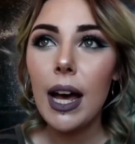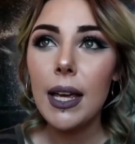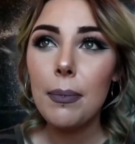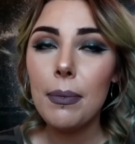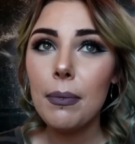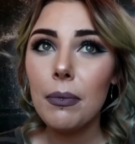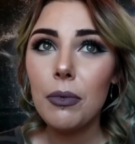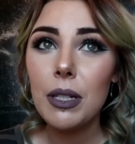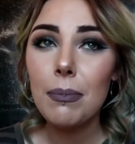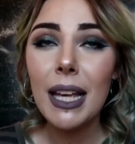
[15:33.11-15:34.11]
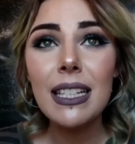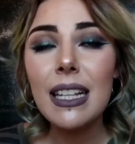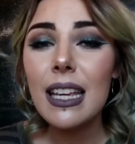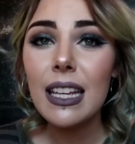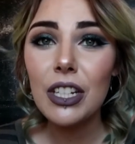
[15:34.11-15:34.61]
I was
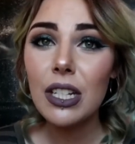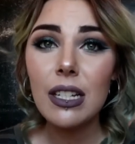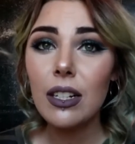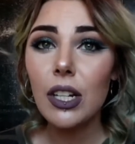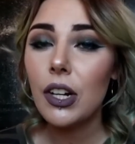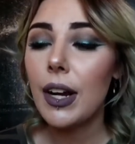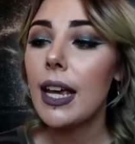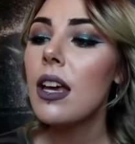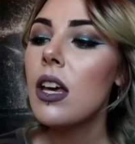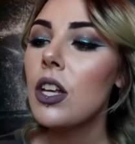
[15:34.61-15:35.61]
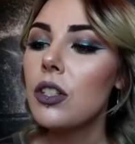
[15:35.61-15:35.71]
messy. It just didn't look great.